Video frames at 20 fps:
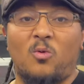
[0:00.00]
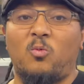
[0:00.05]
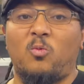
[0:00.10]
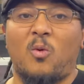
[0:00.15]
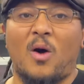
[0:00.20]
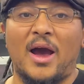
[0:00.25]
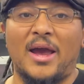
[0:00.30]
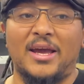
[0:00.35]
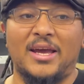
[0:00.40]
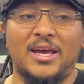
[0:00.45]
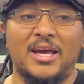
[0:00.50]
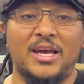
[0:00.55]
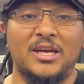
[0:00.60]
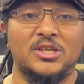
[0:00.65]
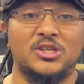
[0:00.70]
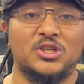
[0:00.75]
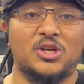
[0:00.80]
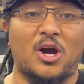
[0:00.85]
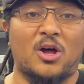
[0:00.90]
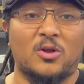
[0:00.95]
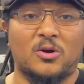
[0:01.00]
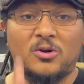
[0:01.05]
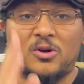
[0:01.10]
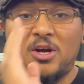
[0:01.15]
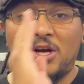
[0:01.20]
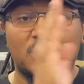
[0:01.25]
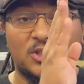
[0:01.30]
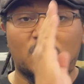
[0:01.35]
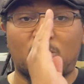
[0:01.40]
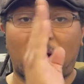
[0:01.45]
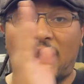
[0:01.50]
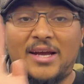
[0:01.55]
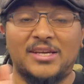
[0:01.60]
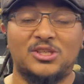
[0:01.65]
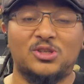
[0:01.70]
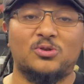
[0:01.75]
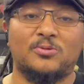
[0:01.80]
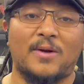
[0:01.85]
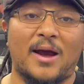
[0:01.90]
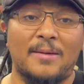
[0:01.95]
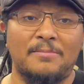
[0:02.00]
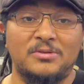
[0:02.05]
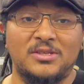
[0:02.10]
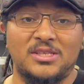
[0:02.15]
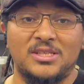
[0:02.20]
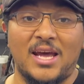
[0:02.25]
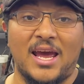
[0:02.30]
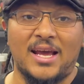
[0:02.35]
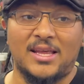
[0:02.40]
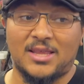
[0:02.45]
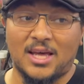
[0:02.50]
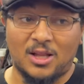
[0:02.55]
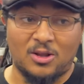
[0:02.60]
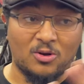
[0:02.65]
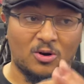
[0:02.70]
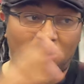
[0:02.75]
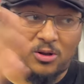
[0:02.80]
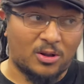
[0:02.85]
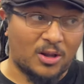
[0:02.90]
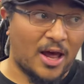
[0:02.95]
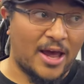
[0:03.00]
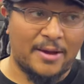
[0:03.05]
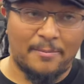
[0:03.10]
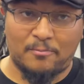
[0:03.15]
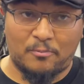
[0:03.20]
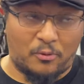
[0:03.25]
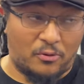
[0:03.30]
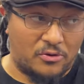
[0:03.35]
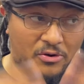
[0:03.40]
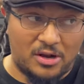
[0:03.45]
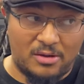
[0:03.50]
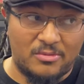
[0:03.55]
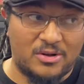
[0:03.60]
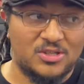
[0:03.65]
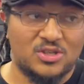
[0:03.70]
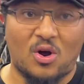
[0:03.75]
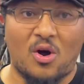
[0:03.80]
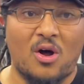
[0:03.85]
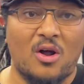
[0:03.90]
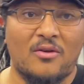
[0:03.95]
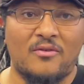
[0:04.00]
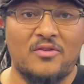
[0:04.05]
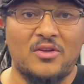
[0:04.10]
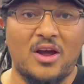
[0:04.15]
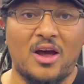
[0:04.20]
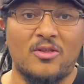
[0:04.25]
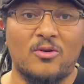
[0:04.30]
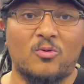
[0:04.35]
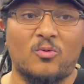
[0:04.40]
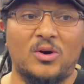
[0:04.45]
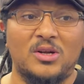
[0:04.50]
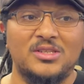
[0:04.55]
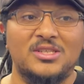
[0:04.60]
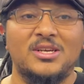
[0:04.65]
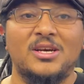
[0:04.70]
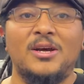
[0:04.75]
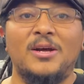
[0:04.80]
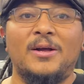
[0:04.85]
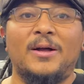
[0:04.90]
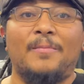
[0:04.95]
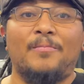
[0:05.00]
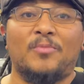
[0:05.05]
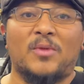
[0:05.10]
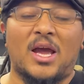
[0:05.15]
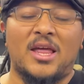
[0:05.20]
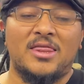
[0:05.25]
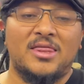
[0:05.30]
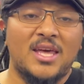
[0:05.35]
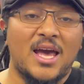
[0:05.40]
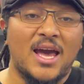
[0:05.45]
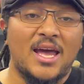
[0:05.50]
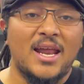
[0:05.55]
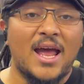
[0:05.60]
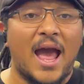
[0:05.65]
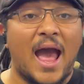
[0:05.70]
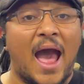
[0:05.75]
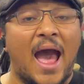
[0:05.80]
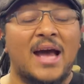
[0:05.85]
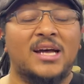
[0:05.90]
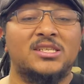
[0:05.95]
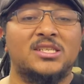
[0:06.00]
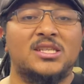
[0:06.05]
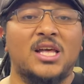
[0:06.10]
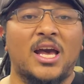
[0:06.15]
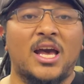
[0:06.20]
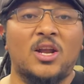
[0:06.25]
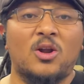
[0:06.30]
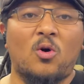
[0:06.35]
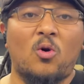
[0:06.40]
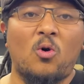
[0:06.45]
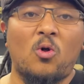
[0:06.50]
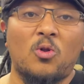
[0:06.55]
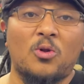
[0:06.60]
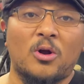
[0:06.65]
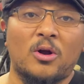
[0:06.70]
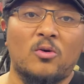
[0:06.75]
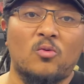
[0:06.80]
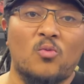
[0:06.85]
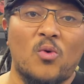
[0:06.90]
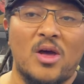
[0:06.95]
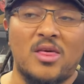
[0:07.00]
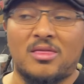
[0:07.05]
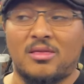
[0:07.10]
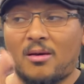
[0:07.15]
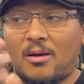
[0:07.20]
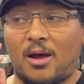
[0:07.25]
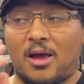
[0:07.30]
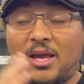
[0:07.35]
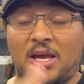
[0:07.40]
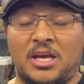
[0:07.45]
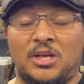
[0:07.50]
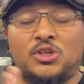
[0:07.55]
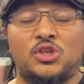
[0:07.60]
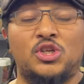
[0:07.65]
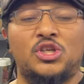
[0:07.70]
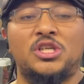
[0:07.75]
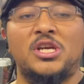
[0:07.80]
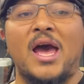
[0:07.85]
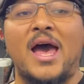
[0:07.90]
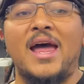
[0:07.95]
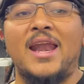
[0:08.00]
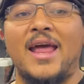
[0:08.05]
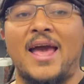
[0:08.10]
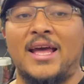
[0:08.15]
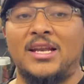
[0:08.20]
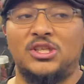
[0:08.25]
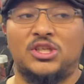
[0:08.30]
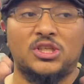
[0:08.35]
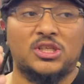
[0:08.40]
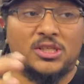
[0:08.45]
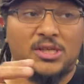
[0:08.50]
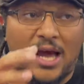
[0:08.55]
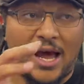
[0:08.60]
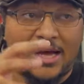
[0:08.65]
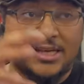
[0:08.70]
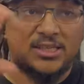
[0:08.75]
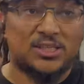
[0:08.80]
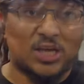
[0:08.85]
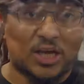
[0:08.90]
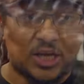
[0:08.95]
white-ish color tri-striped snake. They look like pretty much all of the other ones. And then as they get older with each shed, and just as they